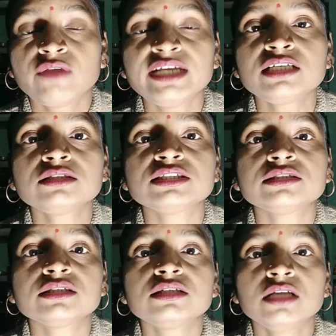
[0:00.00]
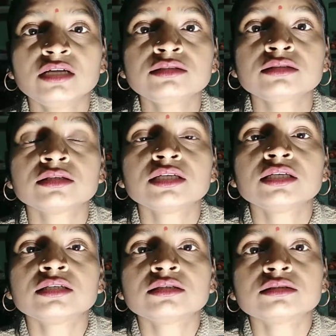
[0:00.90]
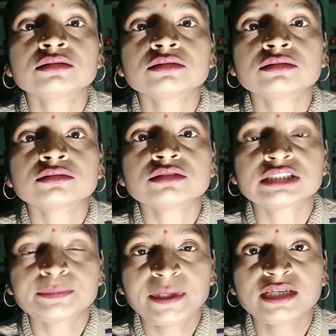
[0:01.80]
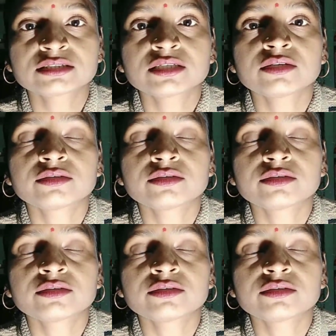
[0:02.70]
when he learn speaks,